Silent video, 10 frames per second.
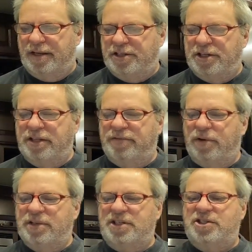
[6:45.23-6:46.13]
Should the
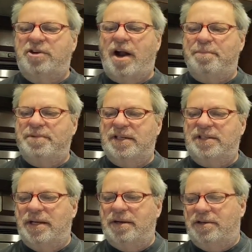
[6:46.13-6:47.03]
voltage drop to
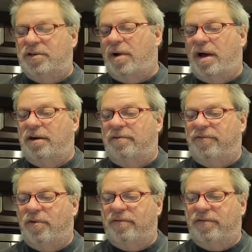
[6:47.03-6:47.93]

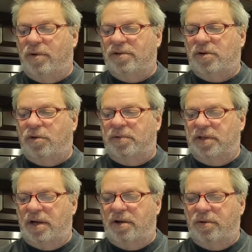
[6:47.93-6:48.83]
104 volts or
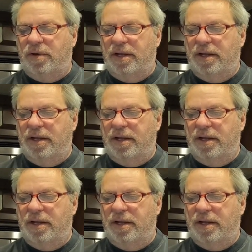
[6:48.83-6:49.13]
below,